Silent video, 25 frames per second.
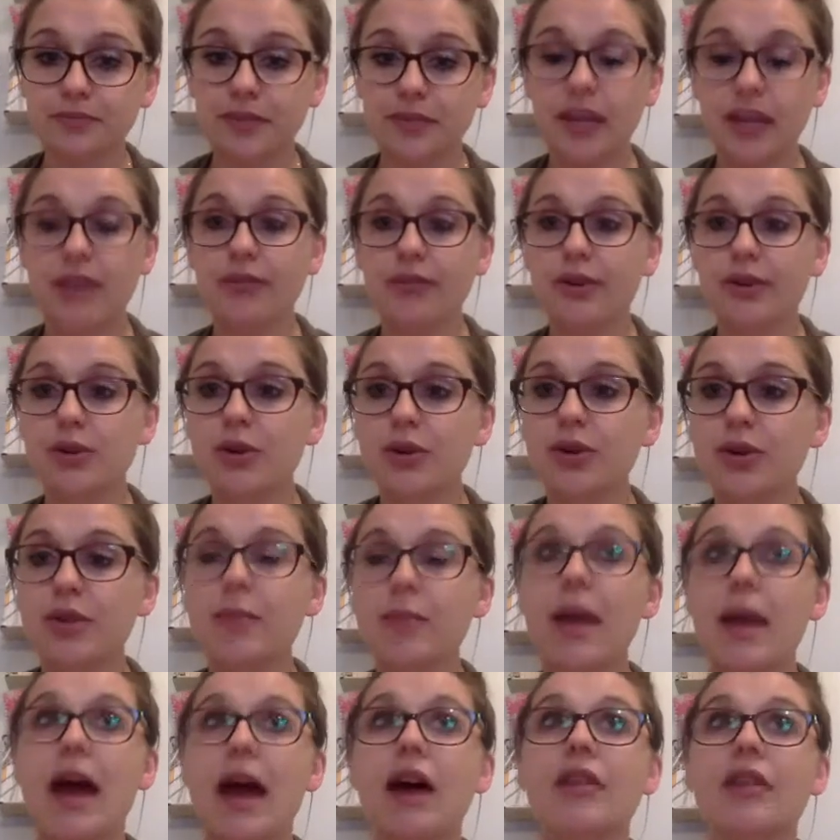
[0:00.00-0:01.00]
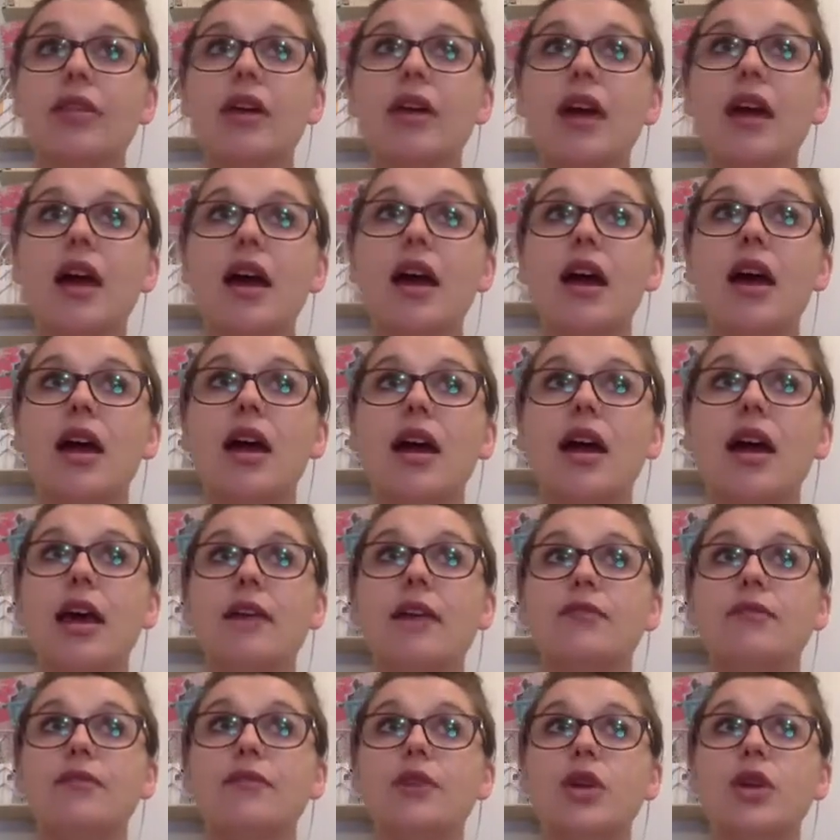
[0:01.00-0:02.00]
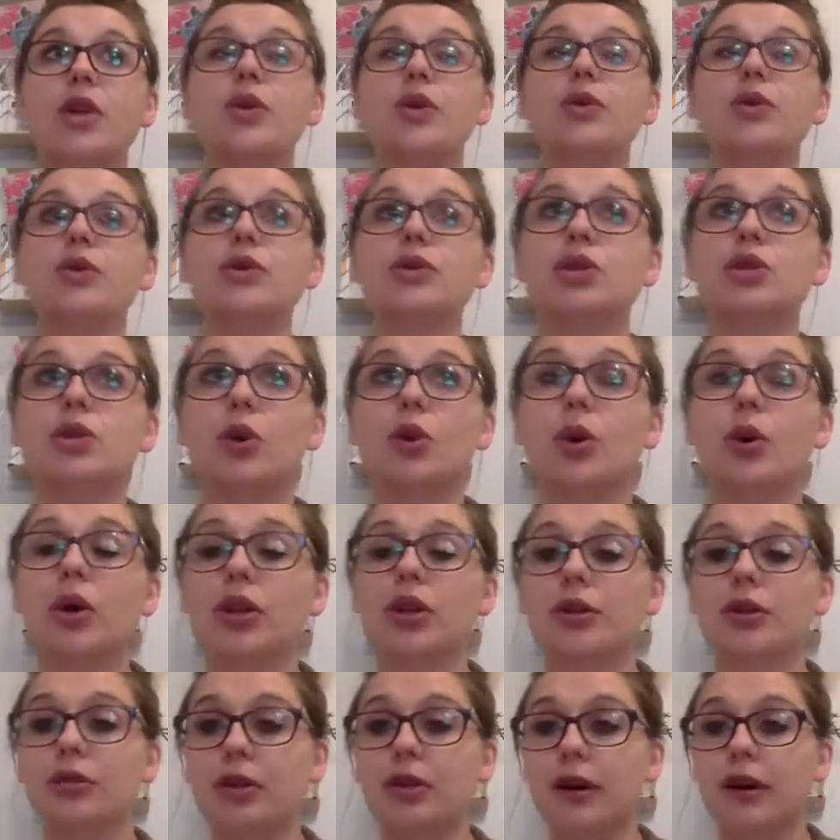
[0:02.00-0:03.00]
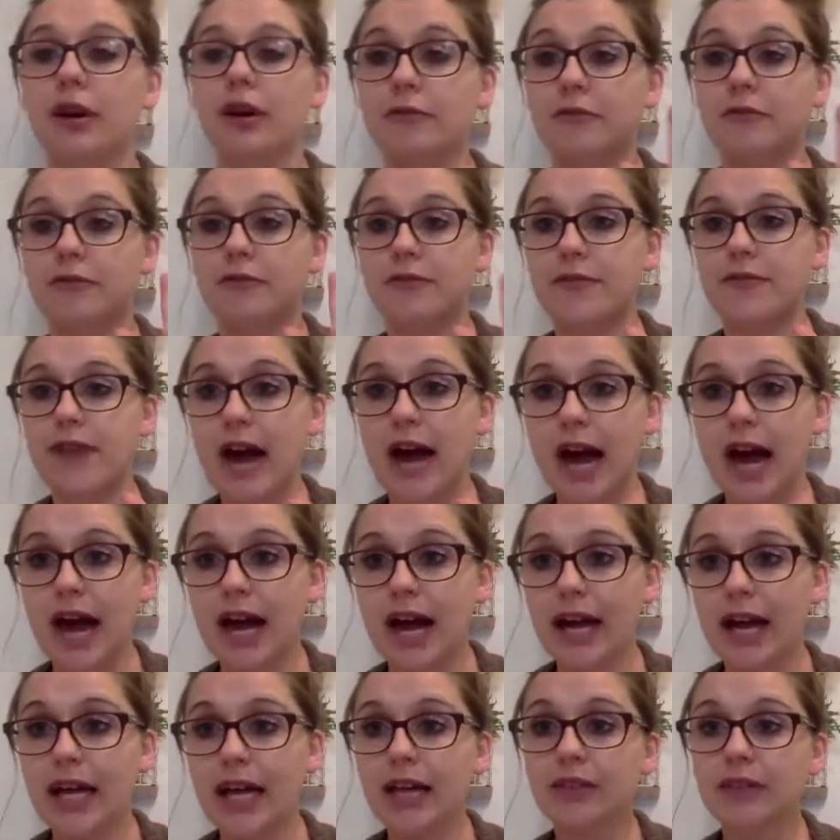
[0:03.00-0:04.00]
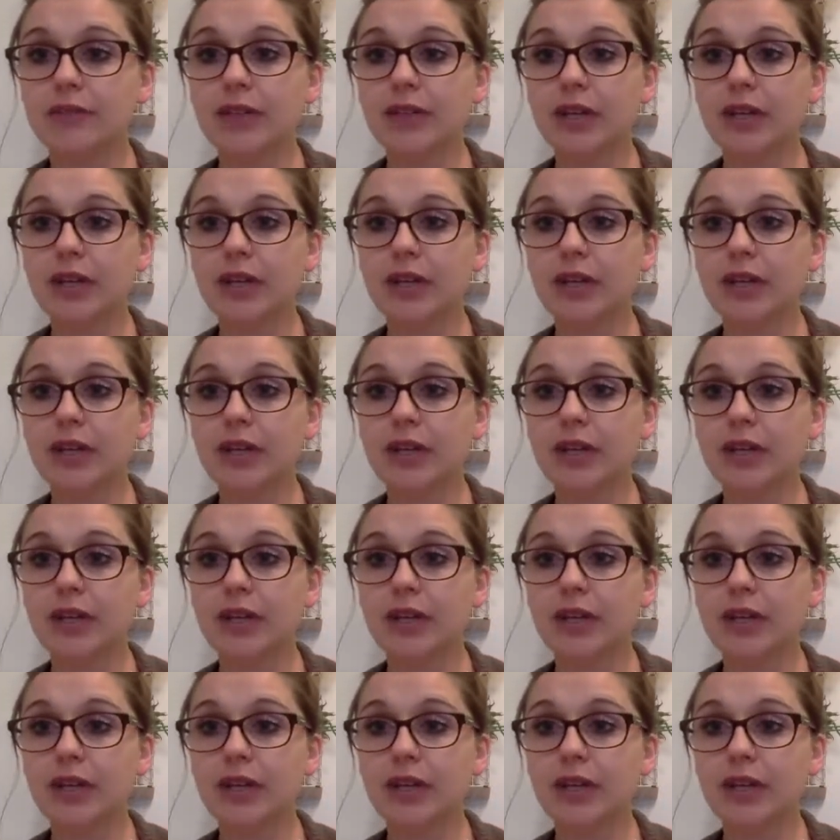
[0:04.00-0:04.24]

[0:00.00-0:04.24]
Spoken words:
If you do the math, if you sold 5